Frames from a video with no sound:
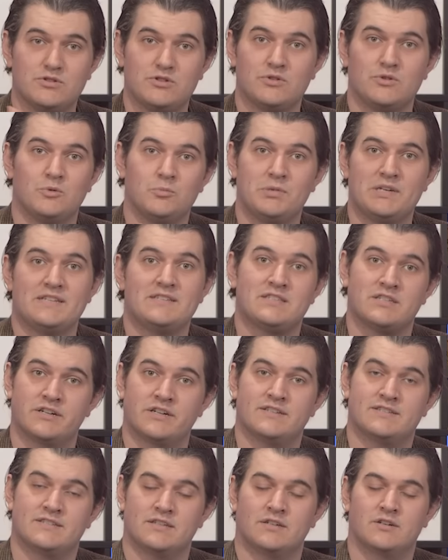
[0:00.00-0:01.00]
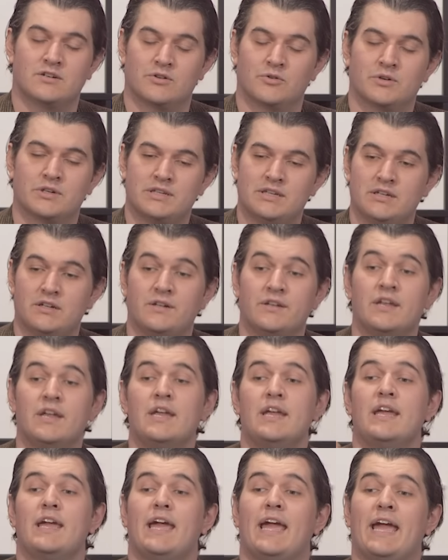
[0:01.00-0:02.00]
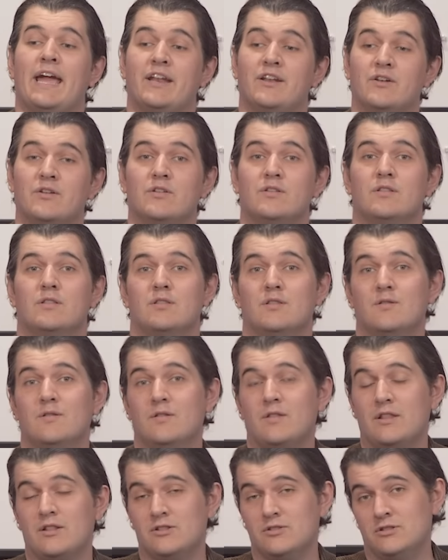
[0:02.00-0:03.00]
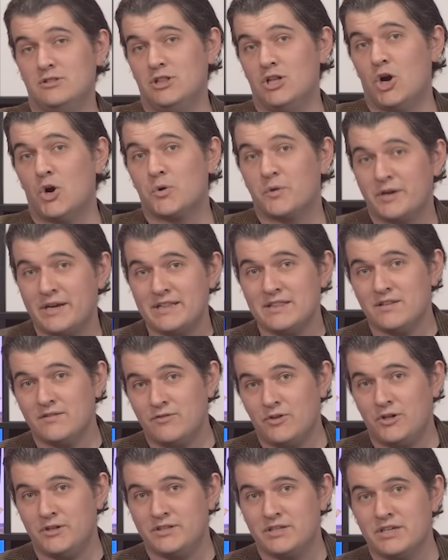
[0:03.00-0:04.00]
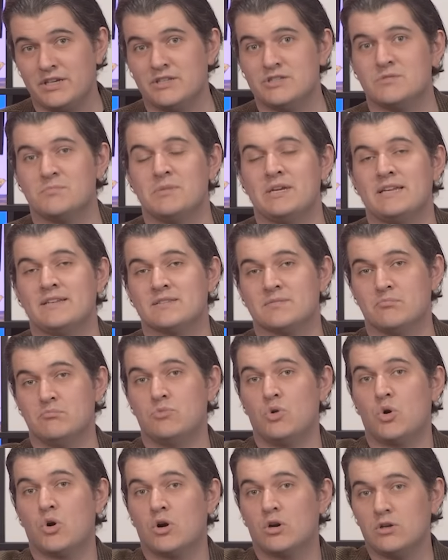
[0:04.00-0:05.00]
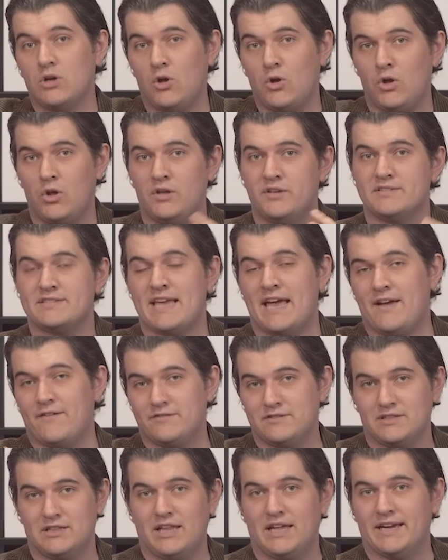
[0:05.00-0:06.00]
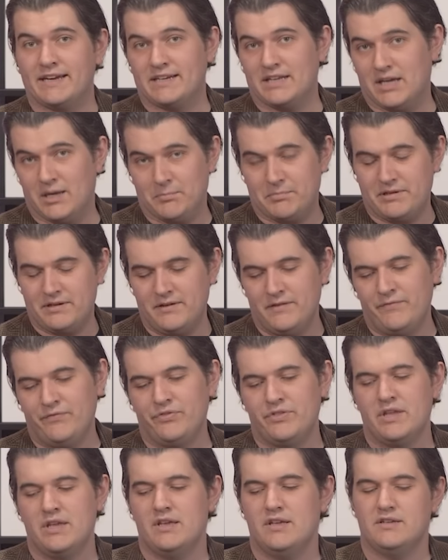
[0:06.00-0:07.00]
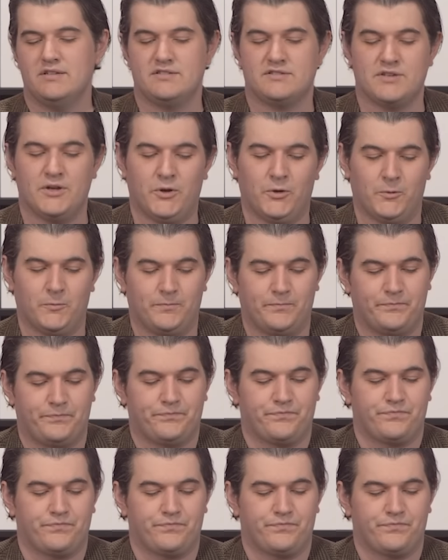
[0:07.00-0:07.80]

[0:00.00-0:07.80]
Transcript: to be seriously hurt or killed. And lowering the voltage means more holes have to line up. So